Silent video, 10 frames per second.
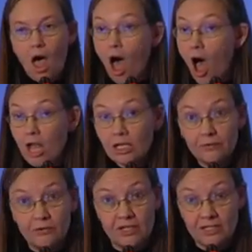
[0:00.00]
All
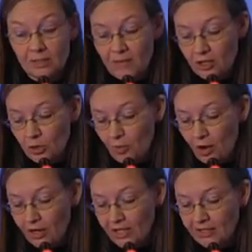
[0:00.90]
of Greece's major
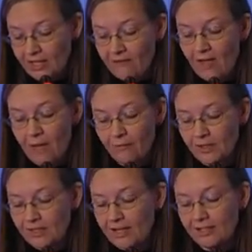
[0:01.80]
parties have
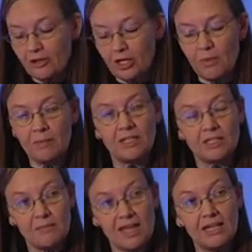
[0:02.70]
emphasized their commitment
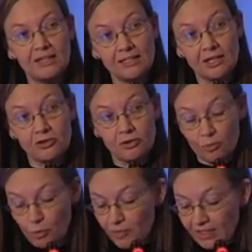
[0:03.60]
to making this country
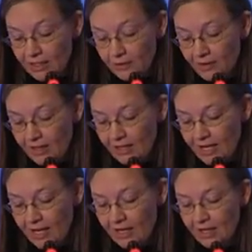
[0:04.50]
more
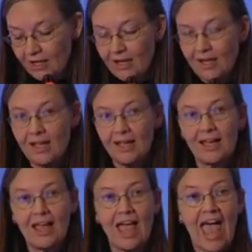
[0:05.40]
business-friendly,
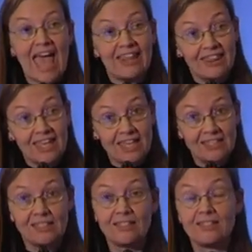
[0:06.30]
and
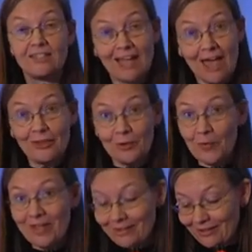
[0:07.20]
this, together
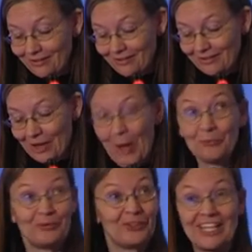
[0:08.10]
with,
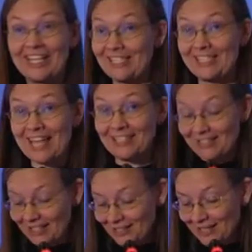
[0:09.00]
hopefully,
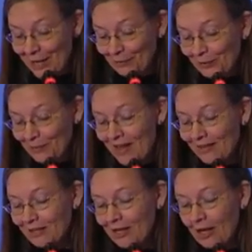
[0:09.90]
consensus to
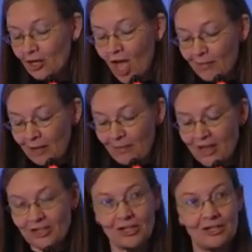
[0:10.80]
implement the economic
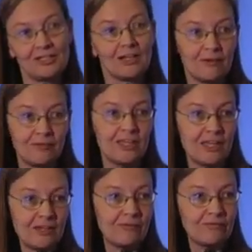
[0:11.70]
measures of
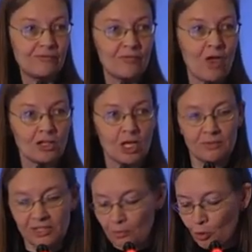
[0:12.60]
the
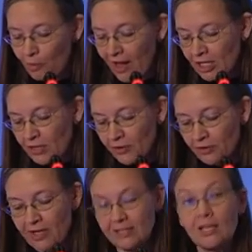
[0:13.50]
October support package for
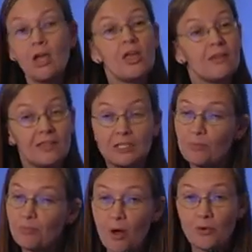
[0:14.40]
Greece, this
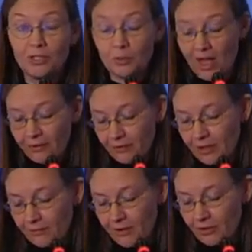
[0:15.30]
bodes well for
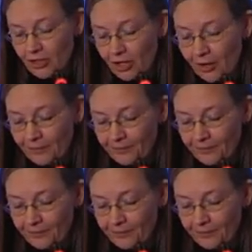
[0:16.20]
the future.